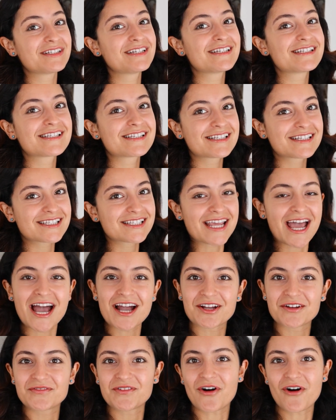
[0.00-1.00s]
list
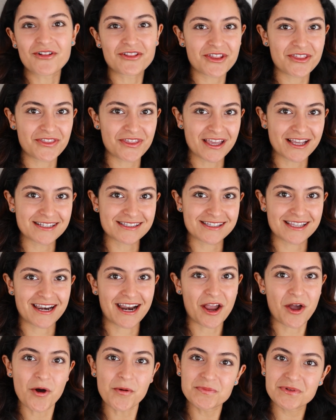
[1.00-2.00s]
stack of all the things that
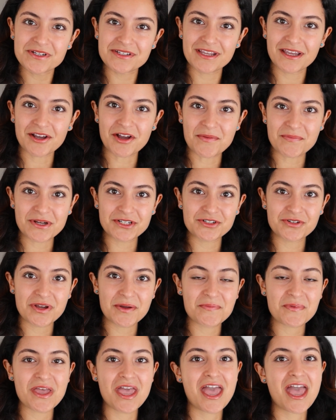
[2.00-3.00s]
I hope to take on my
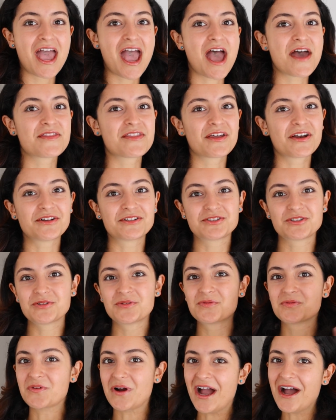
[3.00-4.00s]
trip, and then I'll do
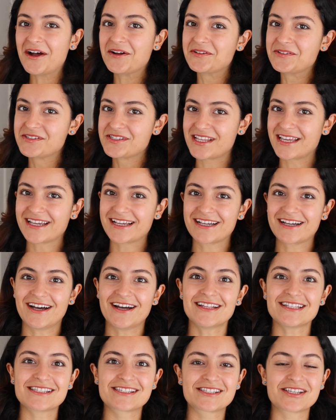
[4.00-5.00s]
rounds, like
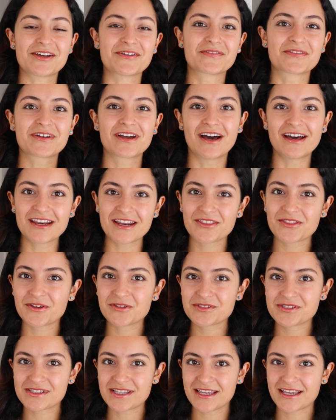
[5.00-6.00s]
cuts of cutting
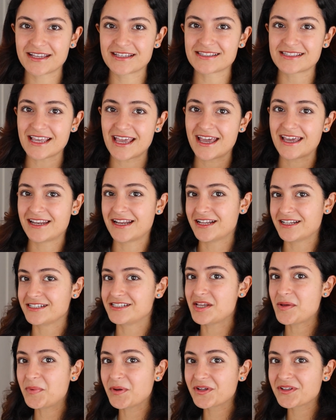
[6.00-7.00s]
those things, and
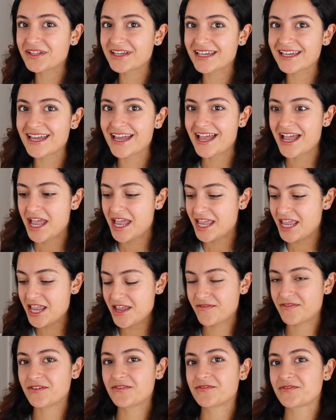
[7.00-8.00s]
typically,
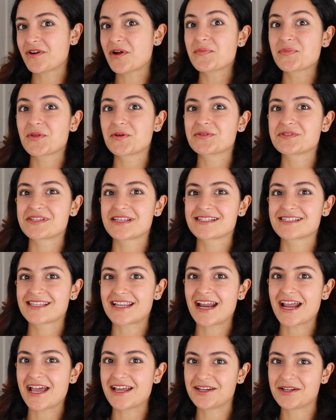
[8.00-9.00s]
even from those things
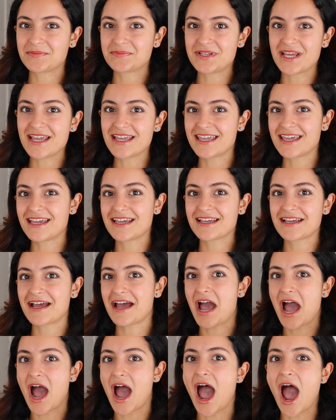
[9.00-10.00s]
that I end up
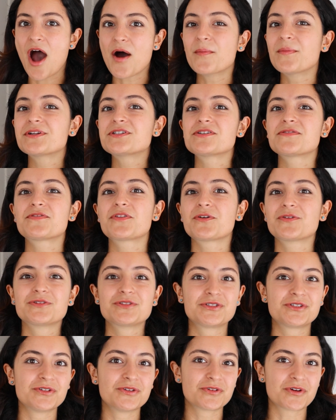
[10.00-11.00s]
taking, how much of
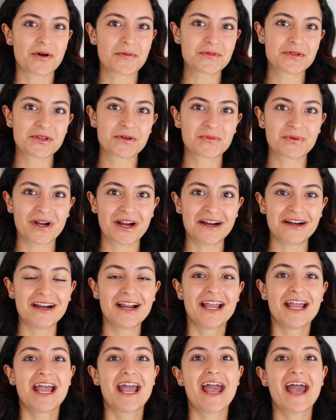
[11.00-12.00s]
those do you normally wear?
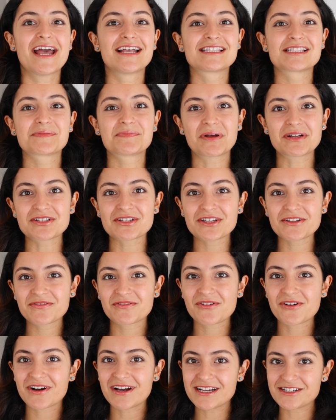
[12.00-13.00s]
Especially for